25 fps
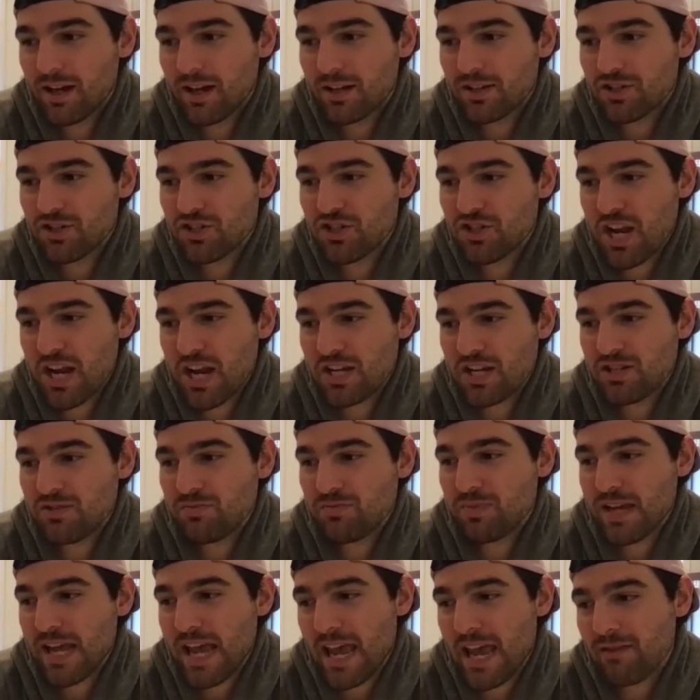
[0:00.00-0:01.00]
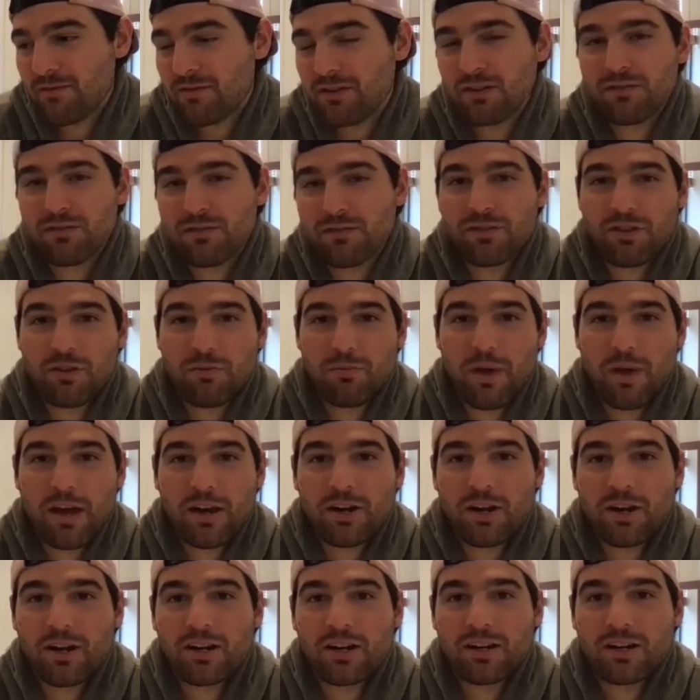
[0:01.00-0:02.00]
change behavior for the
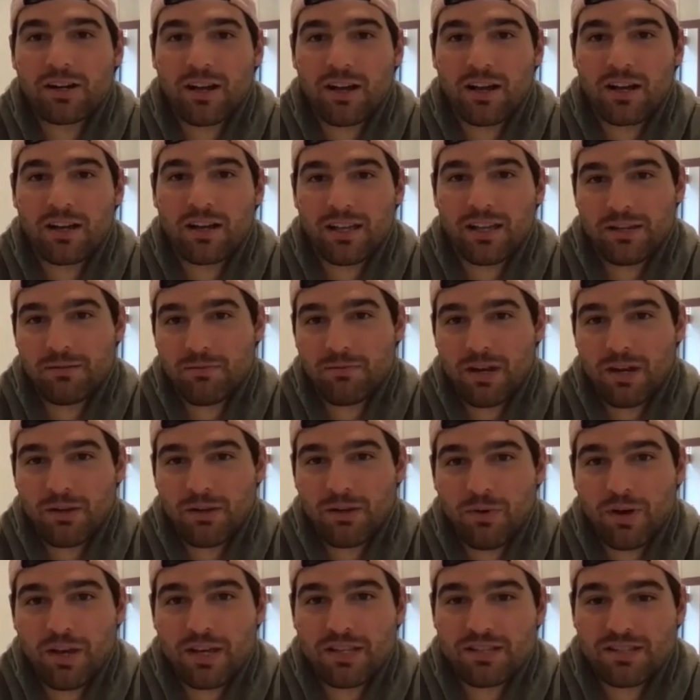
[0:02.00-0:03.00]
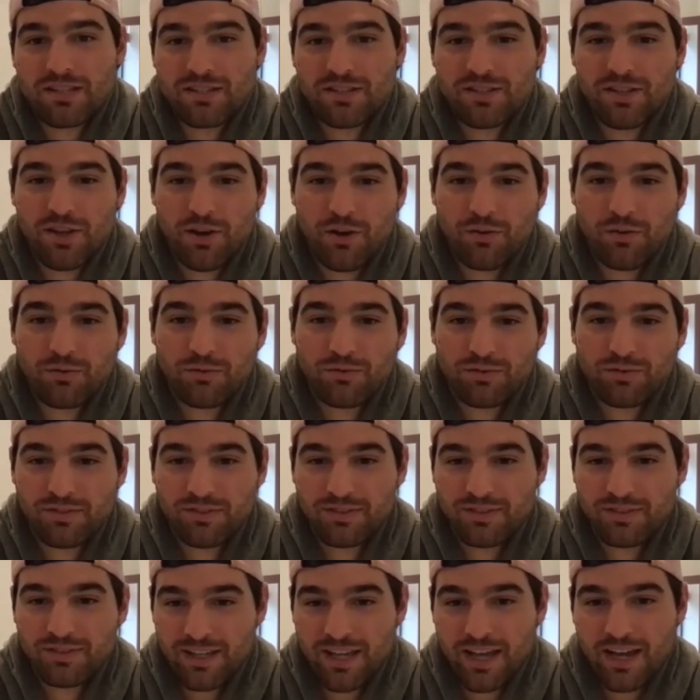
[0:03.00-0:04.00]
better in many ways. And so,
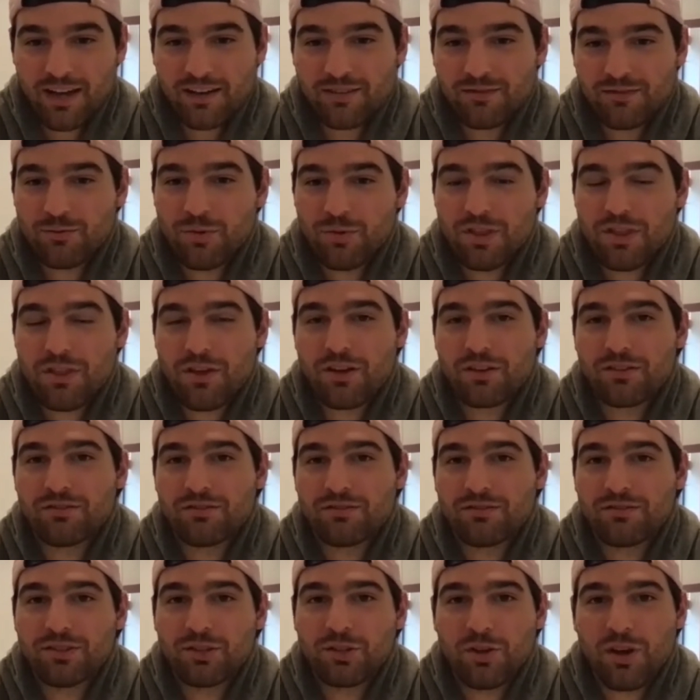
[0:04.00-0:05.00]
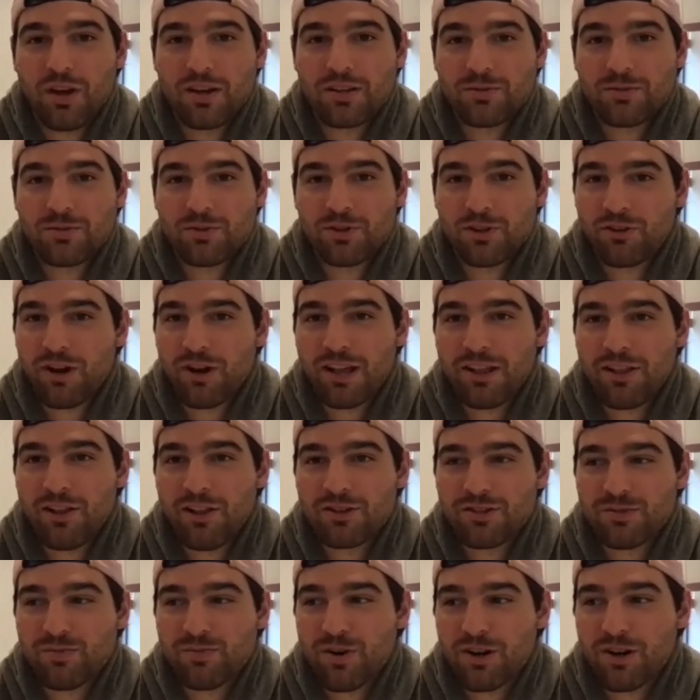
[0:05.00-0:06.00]
yeah, we thought you guys were a great
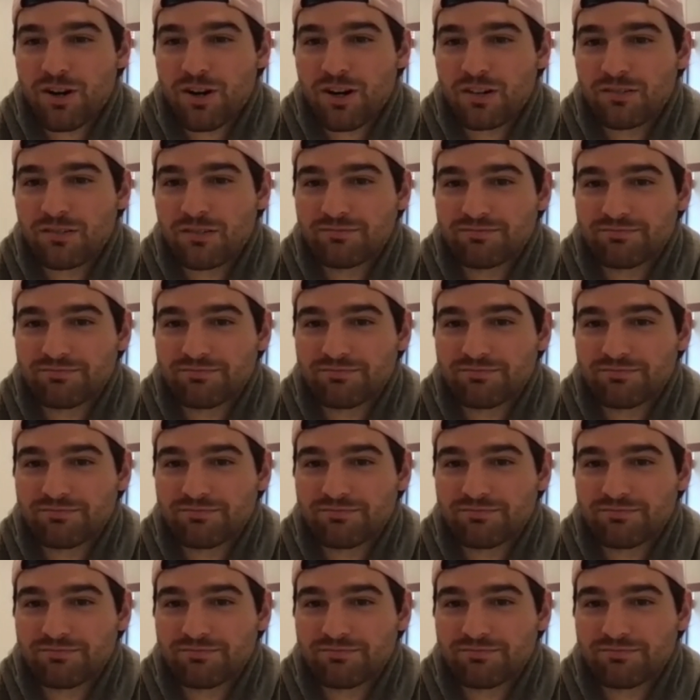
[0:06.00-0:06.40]
launch partner.